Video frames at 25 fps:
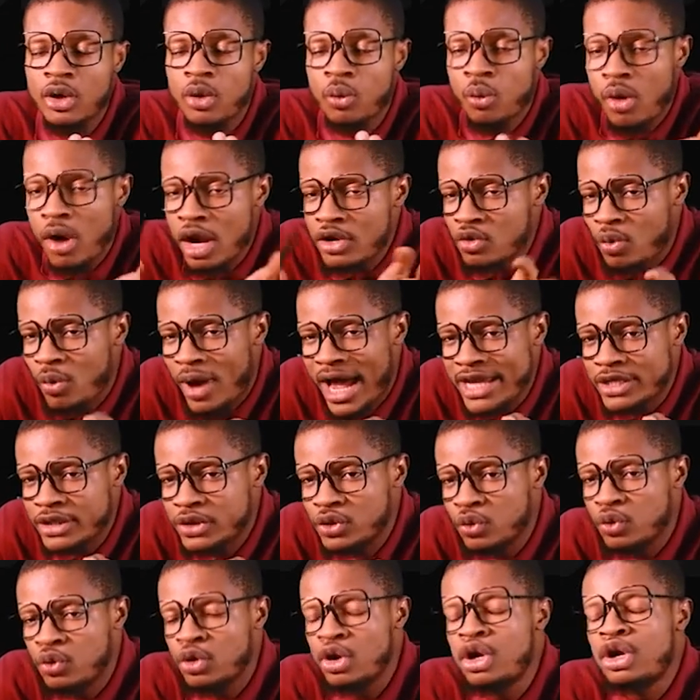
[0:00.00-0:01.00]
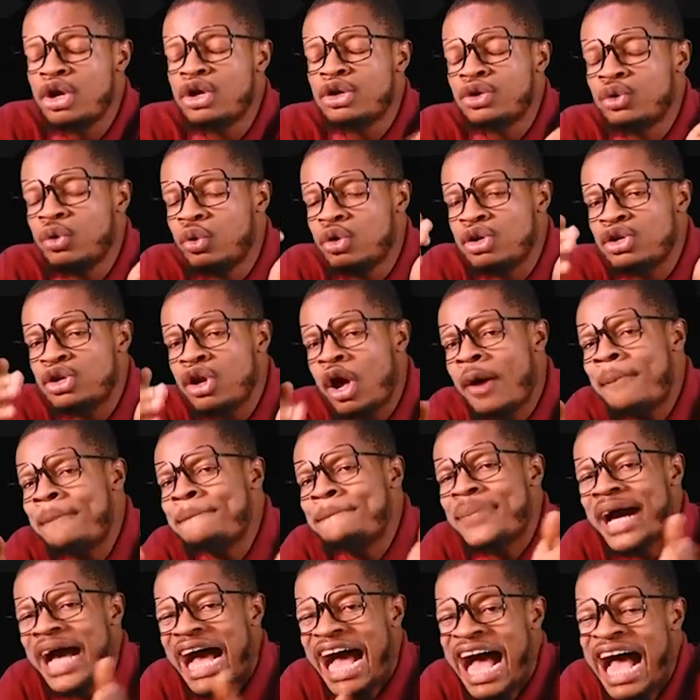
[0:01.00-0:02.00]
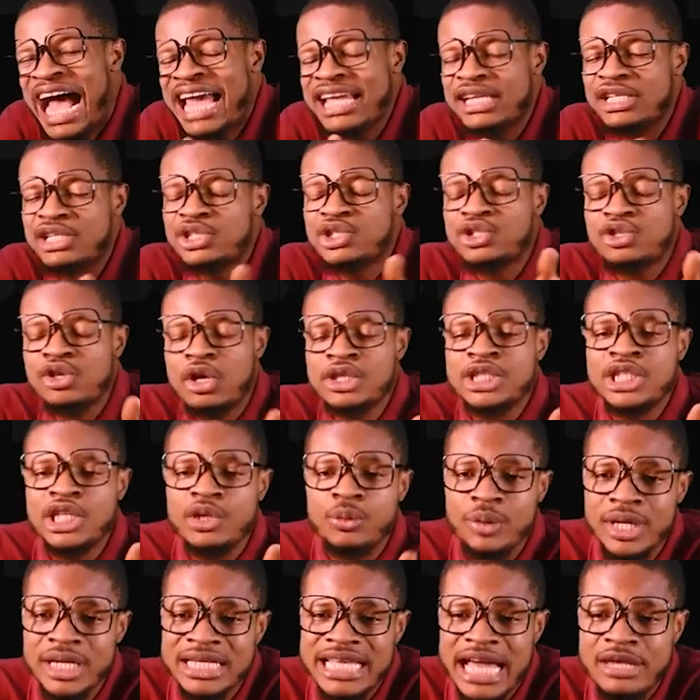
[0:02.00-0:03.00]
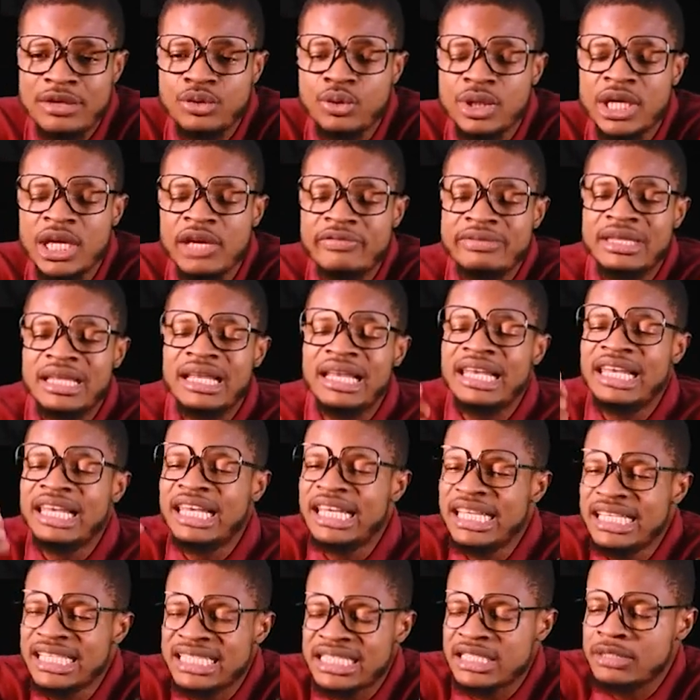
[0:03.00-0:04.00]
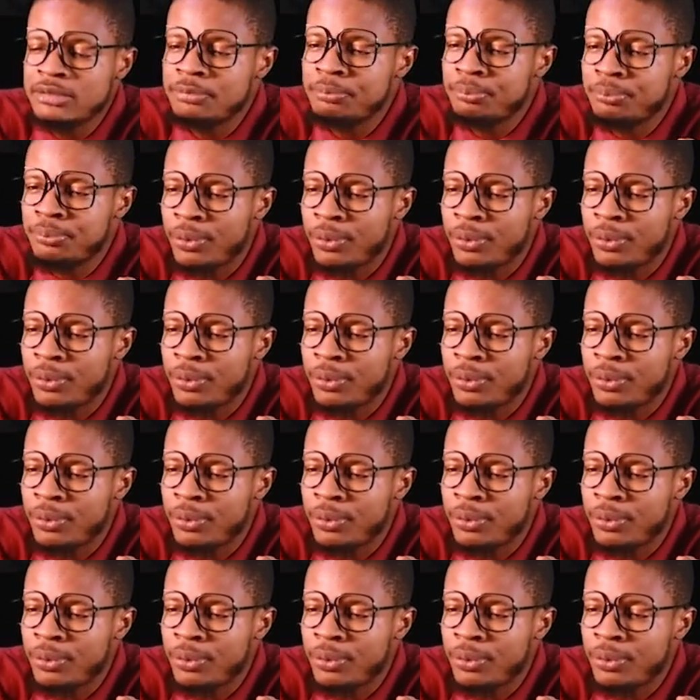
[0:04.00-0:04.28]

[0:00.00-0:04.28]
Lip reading: What do I do? You number in such a way that you give the least